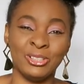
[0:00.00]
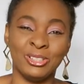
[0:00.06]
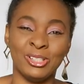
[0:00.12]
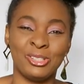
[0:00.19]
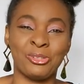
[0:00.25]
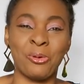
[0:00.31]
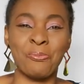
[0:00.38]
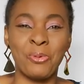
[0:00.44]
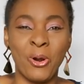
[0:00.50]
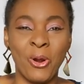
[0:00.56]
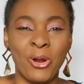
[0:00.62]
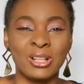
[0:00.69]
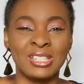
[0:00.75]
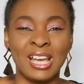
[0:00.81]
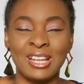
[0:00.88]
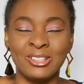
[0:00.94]
for the
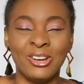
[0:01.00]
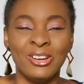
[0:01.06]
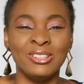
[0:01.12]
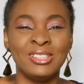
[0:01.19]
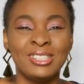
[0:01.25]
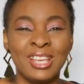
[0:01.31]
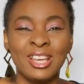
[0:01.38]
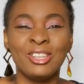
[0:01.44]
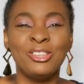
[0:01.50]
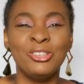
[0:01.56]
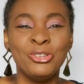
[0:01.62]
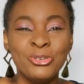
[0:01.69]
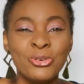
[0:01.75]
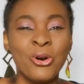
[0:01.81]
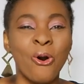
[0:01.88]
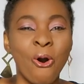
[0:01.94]
support. I don't take
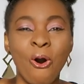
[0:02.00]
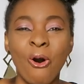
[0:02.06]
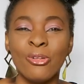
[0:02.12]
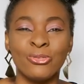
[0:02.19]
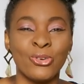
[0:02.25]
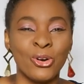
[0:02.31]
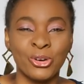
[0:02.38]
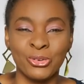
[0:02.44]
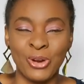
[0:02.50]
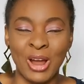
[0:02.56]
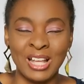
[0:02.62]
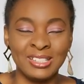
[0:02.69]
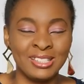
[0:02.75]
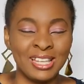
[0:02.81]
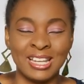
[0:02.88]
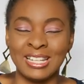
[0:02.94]
you all for
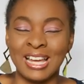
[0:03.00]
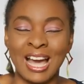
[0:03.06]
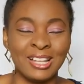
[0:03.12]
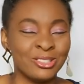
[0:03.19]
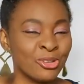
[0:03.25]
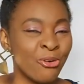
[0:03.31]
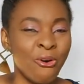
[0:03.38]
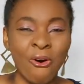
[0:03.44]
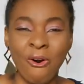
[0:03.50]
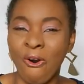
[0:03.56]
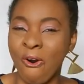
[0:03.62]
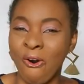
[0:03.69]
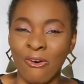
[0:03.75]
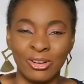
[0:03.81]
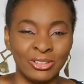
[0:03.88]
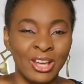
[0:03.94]
granted at
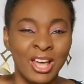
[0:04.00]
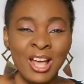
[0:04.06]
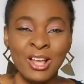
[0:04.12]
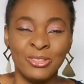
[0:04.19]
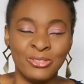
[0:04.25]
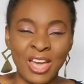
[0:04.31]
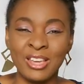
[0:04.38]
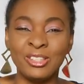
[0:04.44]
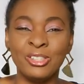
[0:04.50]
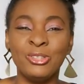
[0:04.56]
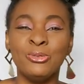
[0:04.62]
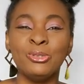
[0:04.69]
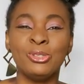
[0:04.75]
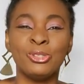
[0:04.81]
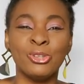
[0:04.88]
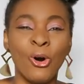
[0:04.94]
all.
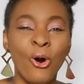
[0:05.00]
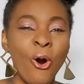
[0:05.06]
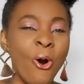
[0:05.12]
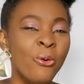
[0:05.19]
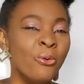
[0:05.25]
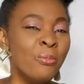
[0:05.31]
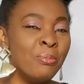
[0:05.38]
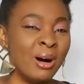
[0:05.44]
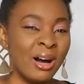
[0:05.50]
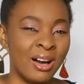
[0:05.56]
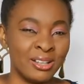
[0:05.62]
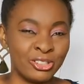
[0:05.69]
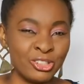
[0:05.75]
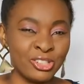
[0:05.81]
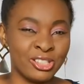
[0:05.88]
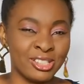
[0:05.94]
Thank you so
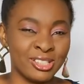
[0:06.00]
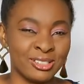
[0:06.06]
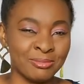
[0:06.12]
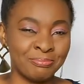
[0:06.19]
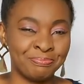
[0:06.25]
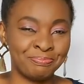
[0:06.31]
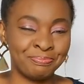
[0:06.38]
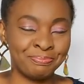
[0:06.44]
much.